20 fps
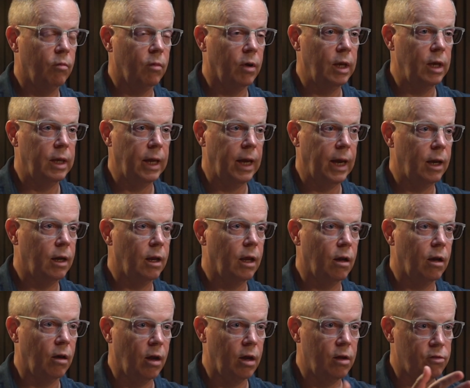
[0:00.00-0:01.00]
My dad
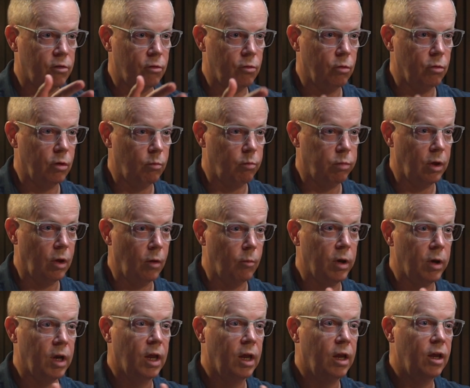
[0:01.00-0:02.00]
had a high school
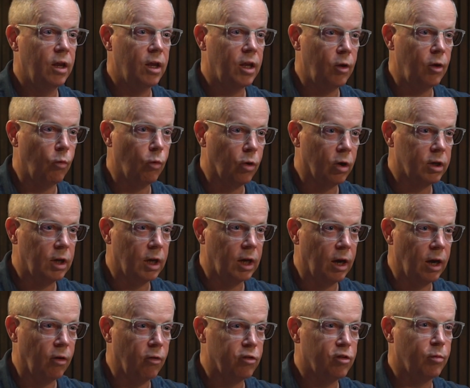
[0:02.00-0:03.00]
diploma. He worked in
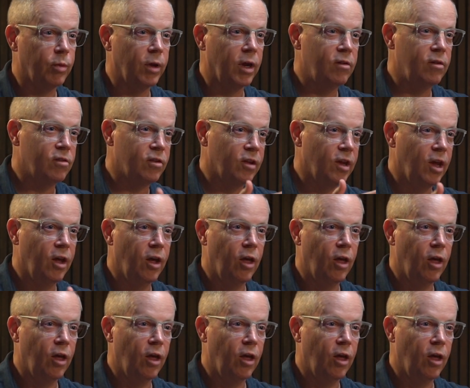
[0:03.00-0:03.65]
aerospace.